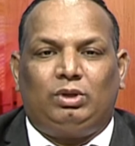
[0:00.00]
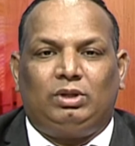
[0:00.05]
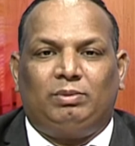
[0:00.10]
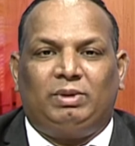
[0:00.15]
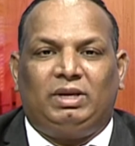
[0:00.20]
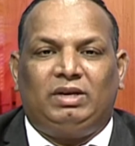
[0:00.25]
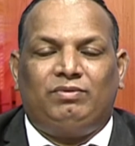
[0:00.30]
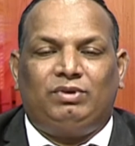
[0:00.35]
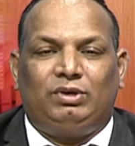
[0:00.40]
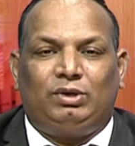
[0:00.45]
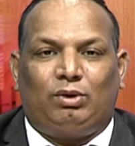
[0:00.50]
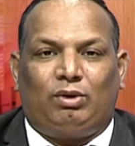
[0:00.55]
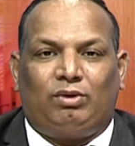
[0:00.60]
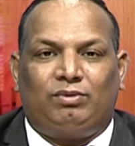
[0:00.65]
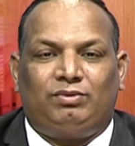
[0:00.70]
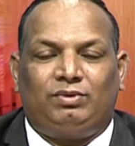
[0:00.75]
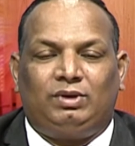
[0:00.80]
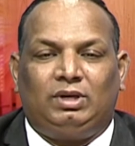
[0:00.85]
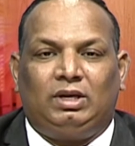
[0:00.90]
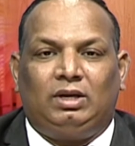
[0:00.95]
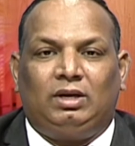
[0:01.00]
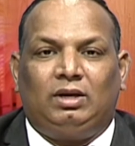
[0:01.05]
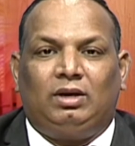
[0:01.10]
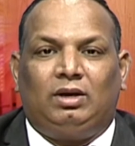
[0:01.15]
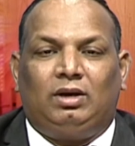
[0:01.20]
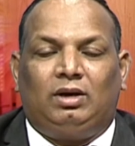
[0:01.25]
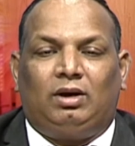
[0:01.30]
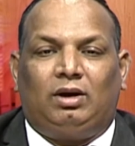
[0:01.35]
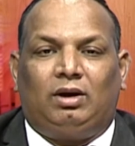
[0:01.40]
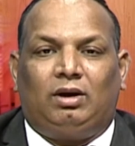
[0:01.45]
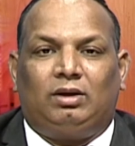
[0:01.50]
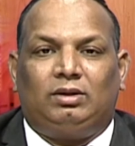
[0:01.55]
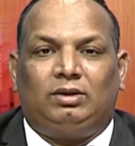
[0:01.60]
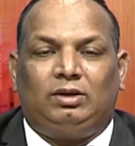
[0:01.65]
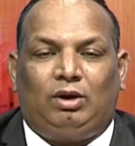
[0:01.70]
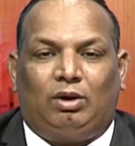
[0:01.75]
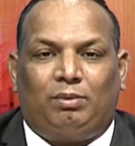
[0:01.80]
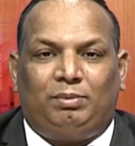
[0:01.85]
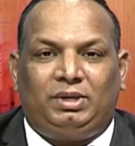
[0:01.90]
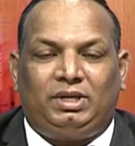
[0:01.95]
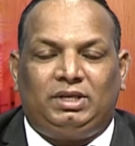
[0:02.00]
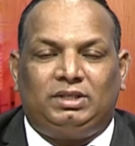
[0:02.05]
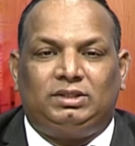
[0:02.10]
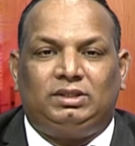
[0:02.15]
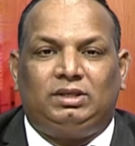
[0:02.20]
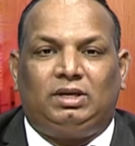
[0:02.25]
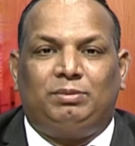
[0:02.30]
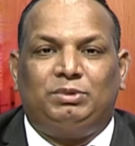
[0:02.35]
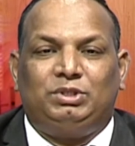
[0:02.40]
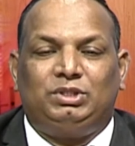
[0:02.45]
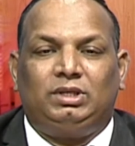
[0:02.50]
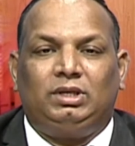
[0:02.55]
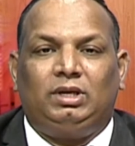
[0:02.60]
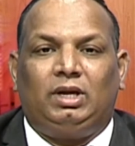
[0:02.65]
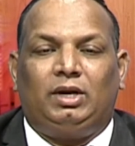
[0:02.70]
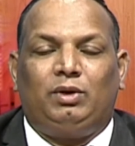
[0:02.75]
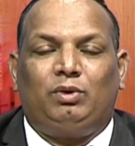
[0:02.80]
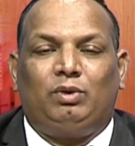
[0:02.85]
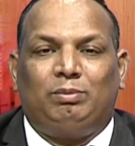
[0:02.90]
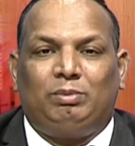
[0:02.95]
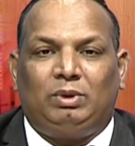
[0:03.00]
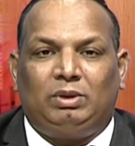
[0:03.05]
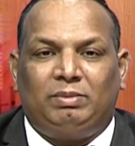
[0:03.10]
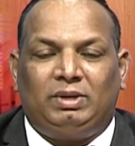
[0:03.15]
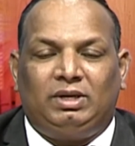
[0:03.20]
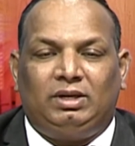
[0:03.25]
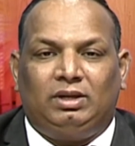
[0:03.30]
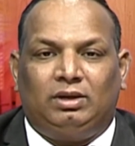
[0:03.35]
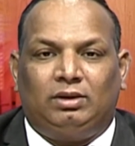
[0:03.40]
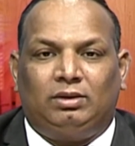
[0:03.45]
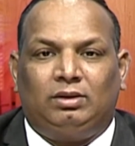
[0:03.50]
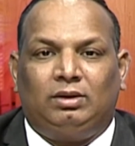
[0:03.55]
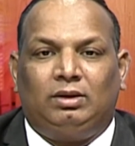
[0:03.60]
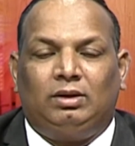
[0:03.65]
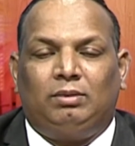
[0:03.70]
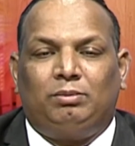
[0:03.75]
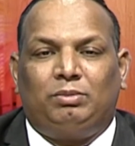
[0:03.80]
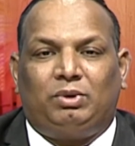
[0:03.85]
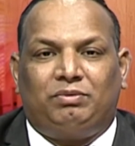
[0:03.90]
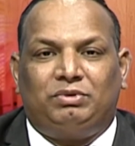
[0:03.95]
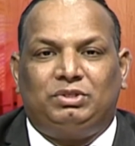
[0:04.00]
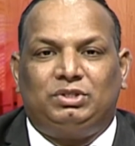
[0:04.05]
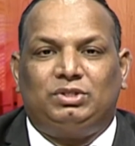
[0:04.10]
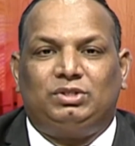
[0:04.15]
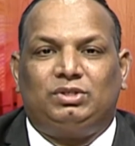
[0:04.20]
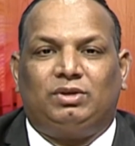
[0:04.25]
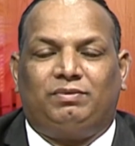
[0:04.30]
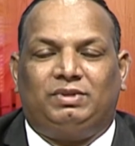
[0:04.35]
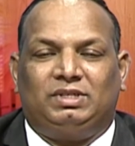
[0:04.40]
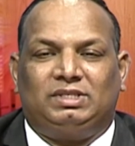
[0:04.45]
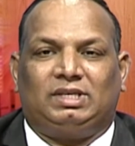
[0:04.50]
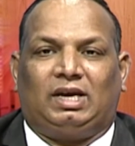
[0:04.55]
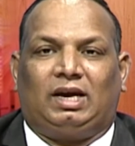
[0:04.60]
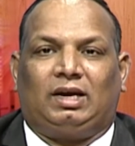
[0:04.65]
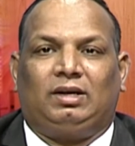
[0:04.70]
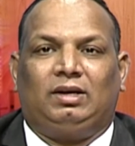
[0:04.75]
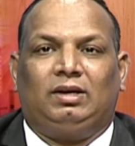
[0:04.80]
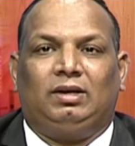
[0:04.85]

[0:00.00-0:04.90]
benefit of the competition commission and to implement the provisions of this act.